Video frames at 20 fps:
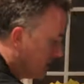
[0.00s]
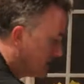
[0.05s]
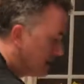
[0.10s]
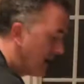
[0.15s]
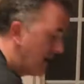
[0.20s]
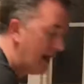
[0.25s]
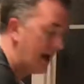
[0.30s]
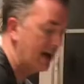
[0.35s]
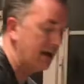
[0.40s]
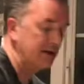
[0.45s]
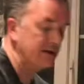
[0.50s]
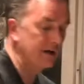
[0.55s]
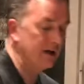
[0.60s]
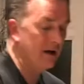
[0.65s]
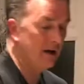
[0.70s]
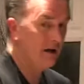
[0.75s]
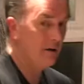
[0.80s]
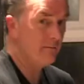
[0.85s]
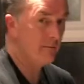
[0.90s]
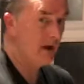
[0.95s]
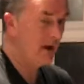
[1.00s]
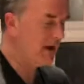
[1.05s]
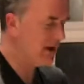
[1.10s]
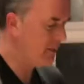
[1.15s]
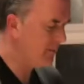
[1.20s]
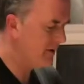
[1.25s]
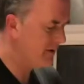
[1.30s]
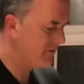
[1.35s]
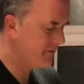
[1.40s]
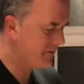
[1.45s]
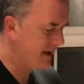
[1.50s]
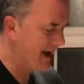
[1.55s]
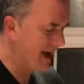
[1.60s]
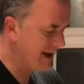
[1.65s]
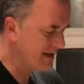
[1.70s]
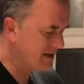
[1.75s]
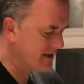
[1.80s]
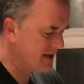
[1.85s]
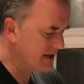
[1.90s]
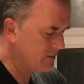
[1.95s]
going to add a little bit of
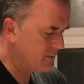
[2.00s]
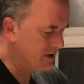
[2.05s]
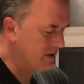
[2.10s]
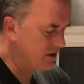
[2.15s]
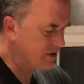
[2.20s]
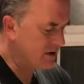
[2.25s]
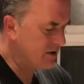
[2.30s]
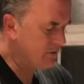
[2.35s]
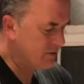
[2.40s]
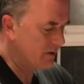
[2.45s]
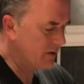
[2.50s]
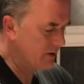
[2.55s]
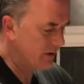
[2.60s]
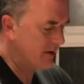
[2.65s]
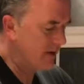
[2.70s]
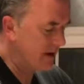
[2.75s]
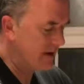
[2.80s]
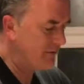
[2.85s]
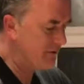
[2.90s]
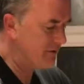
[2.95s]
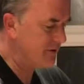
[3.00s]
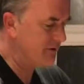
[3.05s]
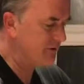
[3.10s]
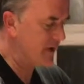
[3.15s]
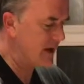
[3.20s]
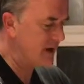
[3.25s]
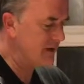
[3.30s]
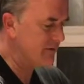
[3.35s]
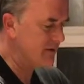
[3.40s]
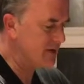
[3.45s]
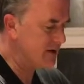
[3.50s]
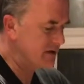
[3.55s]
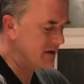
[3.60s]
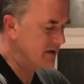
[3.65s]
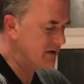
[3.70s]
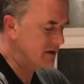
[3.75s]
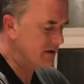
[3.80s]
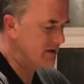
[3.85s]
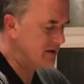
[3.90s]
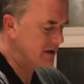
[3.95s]
acid, which just will lift the flavours
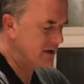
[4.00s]
and